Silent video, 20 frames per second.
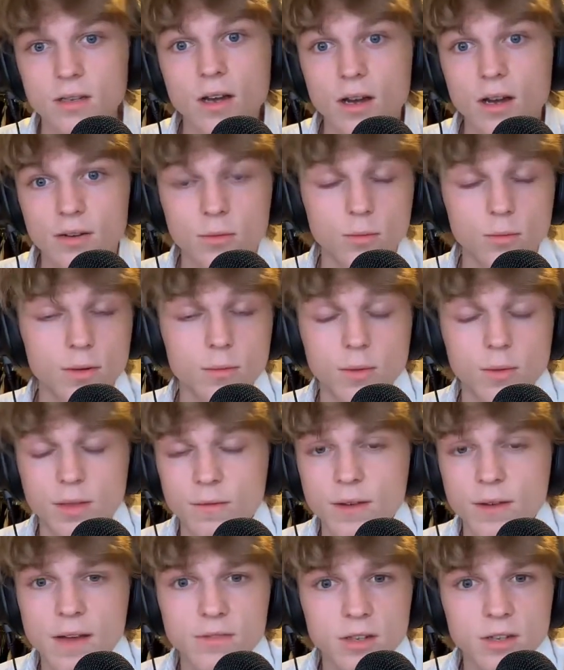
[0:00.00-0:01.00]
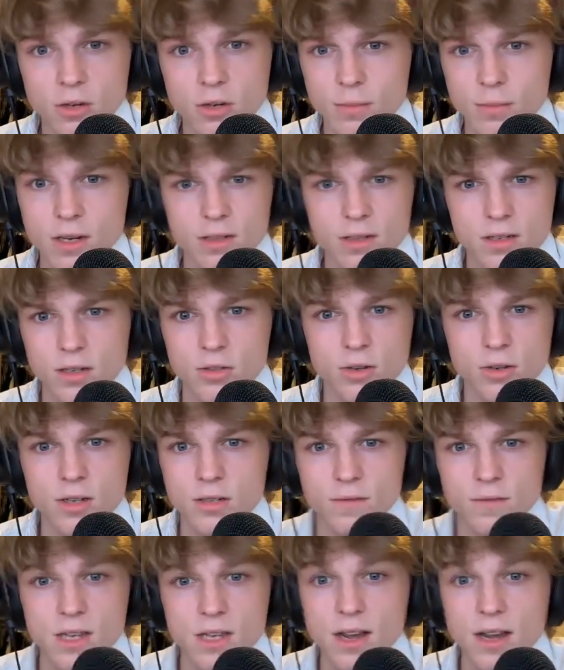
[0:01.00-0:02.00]
with the five deterministic traits
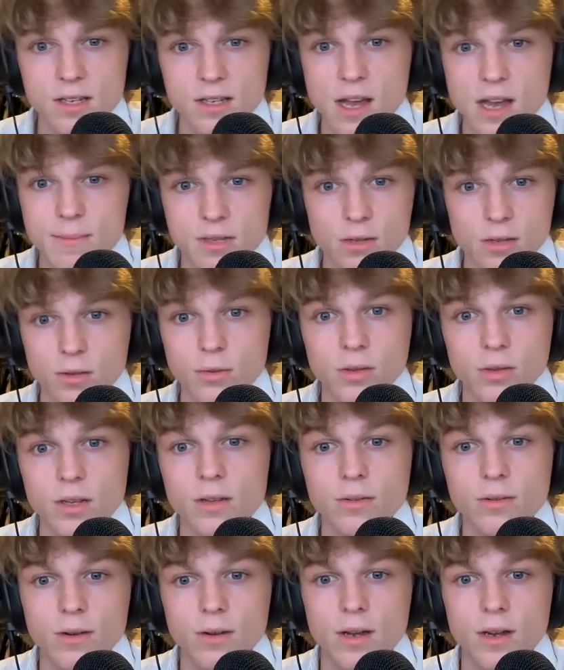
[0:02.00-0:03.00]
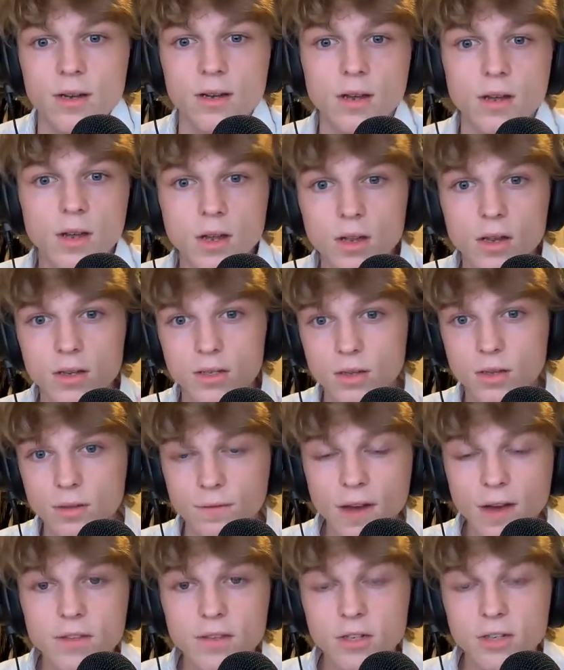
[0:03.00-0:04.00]
of sex. Absolutely, right? So the
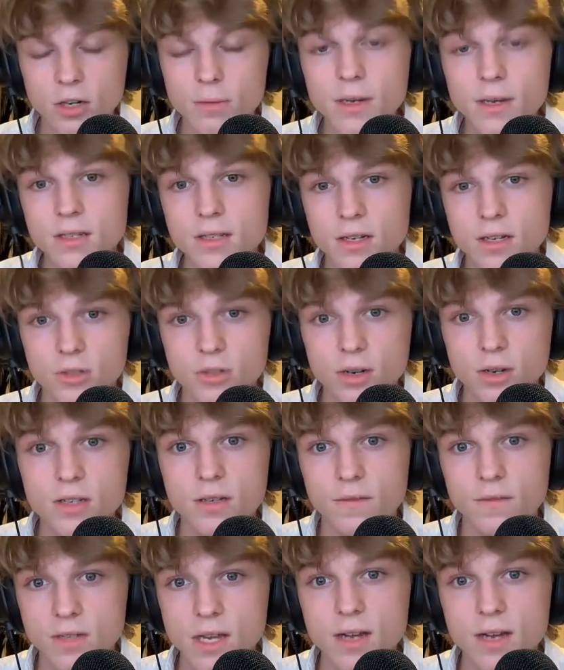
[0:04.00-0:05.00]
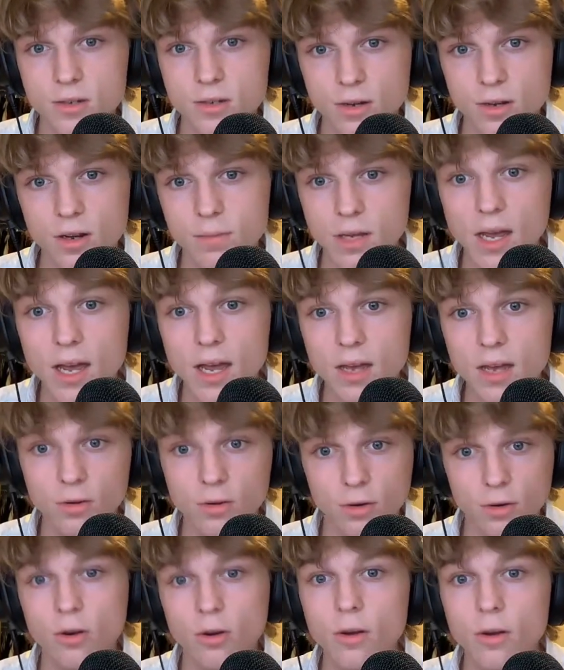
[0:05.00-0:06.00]
five deterministic traits of sex are going to be A, your
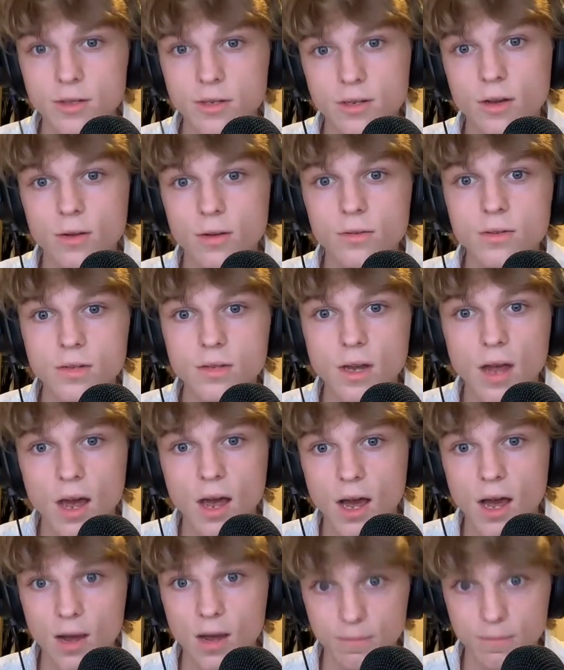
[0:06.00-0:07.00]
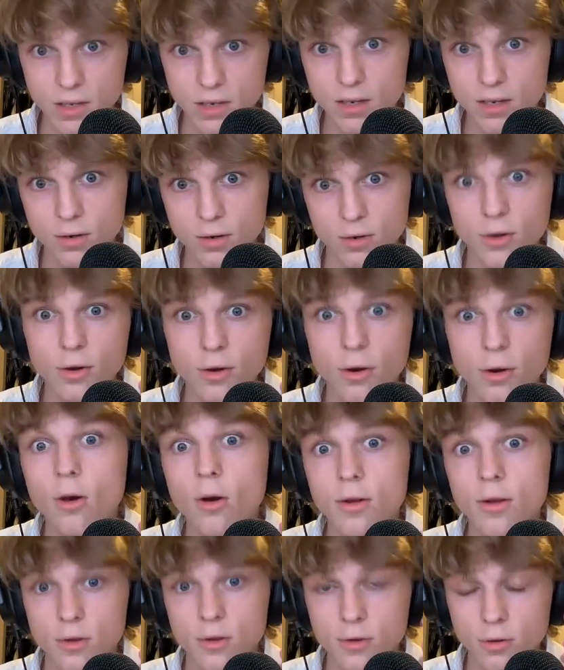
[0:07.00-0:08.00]
chromosomes, B, your
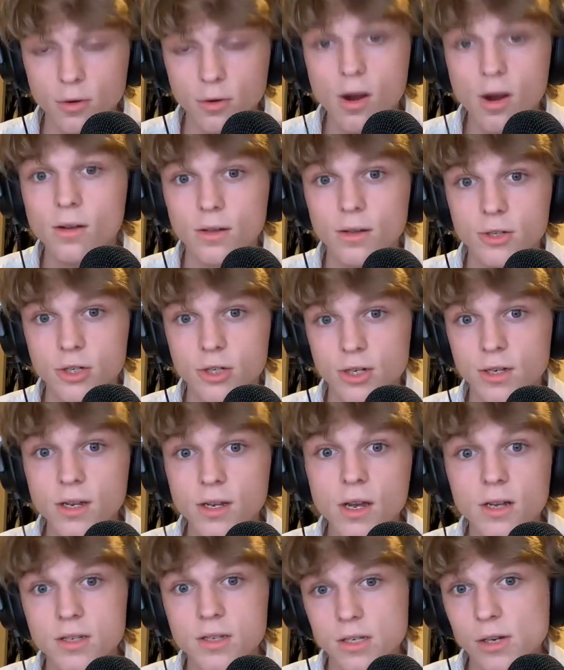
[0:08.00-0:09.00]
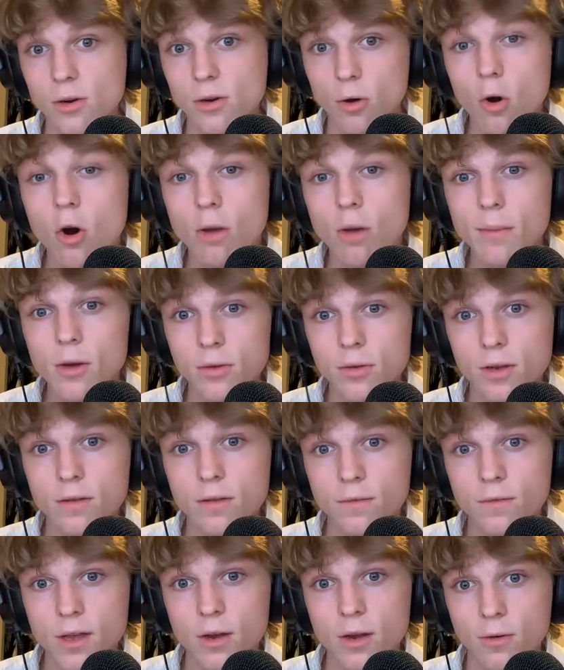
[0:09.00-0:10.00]
neurology, C, your hormone
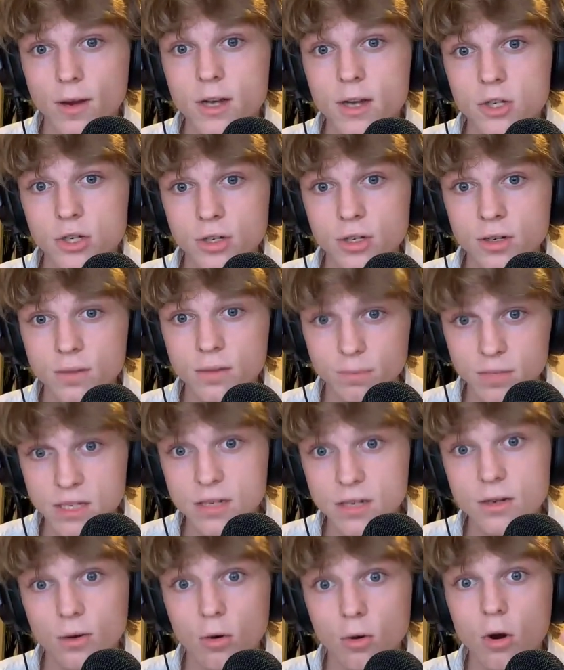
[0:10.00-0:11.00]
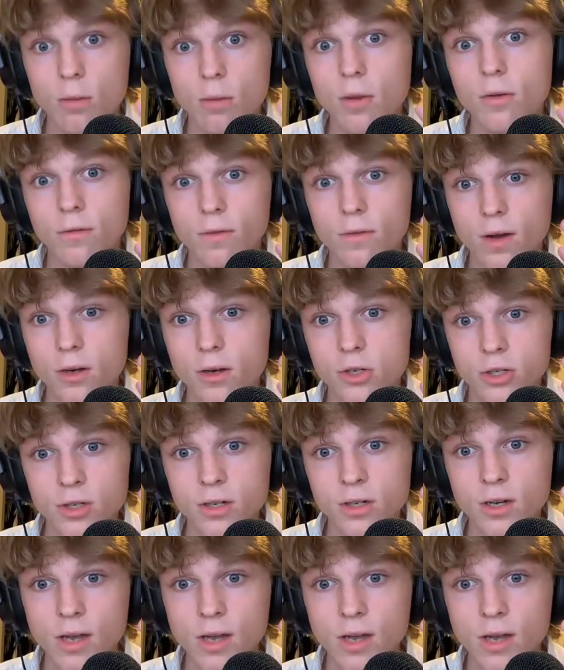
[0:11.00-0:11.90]
configuration, D, your hormone function,